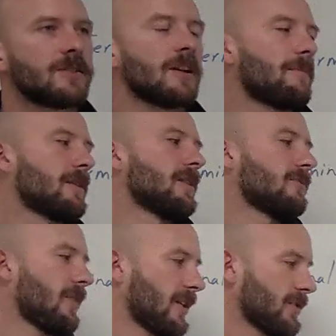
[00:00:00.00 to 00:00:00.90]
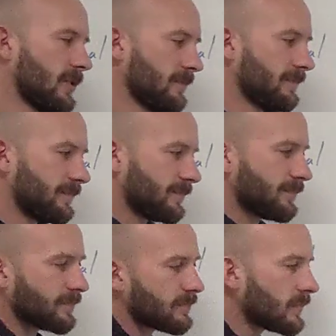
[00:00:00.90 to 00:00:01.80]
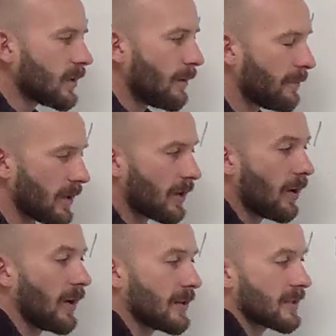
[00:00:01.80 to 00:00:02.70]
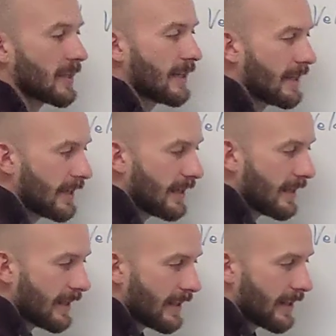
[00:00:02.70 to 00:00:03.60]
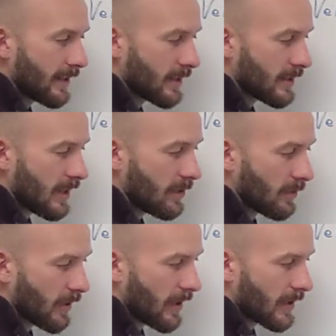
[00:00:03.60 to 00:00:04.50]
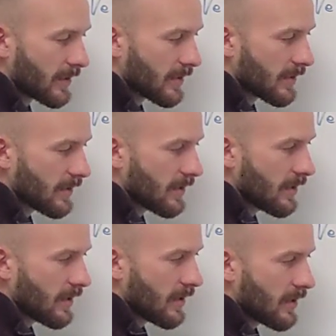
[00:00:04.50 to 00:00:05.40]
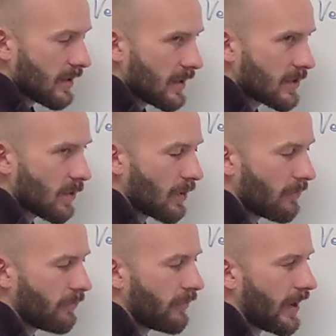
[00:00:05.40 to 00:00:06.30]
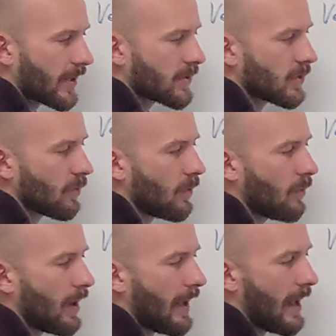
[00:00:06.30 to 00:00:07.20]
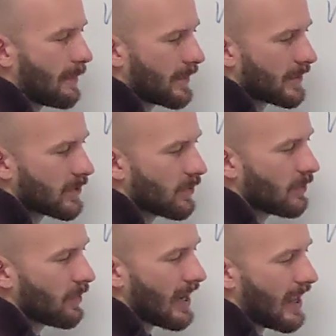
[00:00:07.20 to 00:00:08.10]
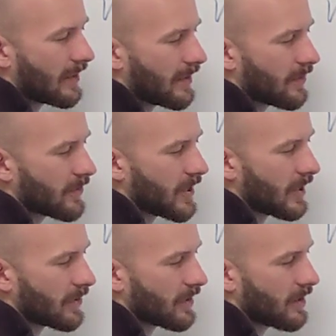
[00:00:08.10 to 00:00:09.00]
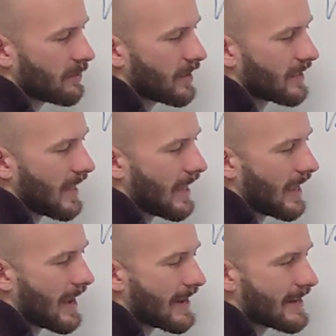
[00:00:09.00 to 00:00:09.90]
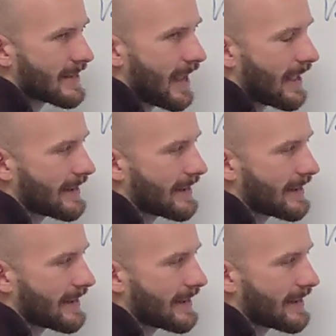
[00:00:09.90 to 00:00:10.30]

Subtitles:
to stop getting faster. Because it accelerates, it's going faster. Well, what happens? So in reality, there's actually going to be a tiny